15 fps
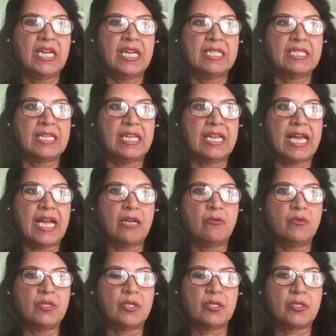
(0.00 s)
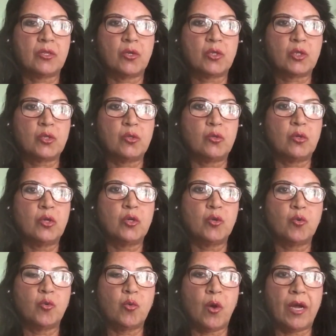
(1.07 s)
The language is also
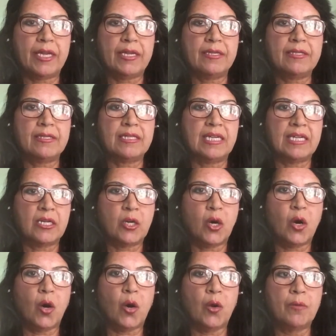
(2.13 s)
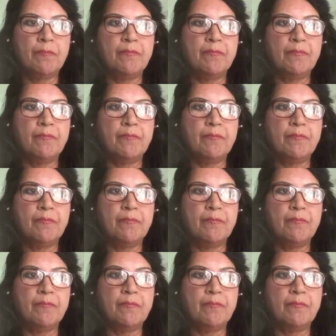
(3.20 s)
quiet and calm